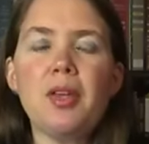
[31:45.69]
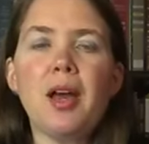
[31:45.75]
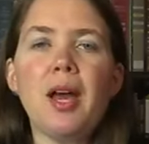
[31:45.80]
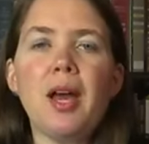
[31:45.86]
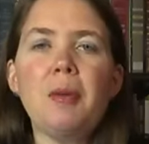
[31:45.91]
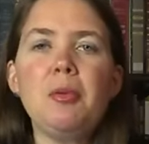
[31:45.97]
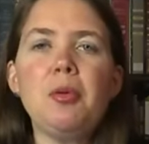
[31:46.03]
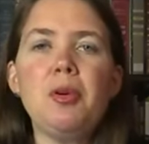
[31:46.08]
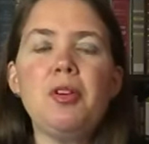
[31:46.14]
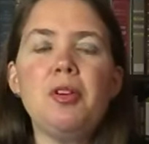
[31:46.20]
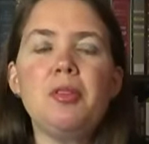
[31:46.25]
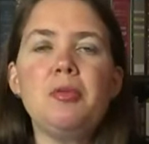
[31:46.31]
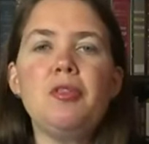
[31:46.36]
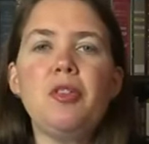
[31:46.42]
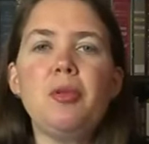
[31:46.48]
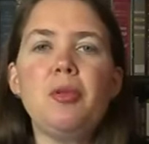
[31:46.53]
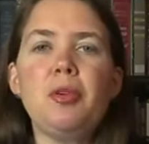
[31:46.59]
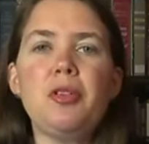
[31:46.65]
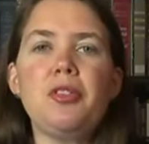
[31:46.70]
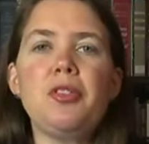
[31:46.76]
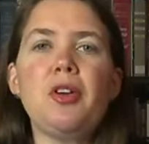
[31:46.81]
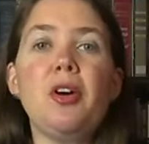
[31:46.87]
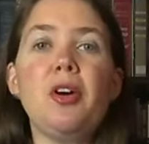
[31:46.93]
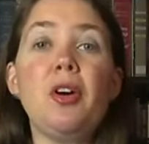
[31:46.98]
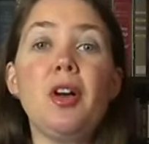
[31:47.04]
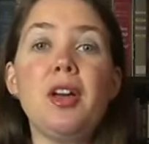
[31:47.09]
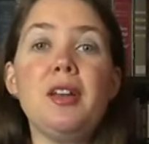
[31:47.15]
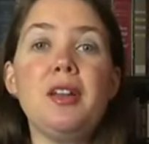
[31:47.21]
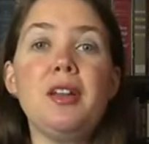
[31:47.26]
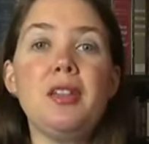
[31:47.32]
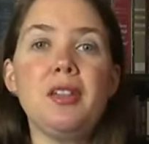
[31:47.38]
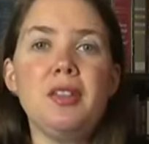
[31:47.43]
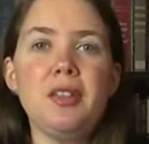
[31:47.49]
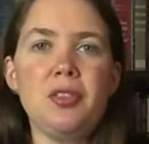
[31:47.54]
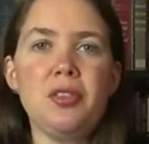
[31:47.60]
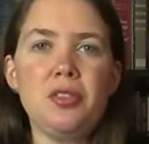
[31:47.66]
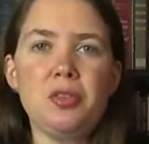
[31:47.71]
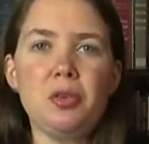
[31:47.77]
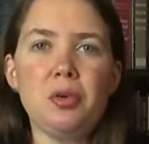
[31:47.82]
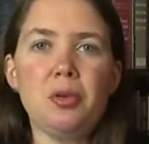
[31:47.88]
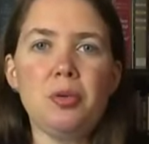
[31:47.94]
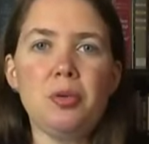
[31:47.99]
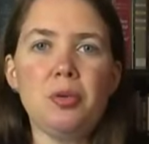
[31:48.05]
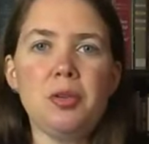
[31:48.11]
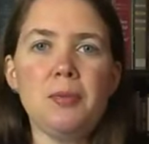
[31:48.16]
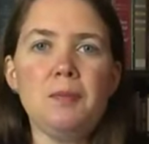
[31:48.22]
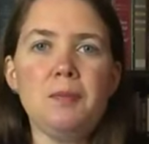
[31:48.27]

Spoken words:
I'm going to focus on this goal.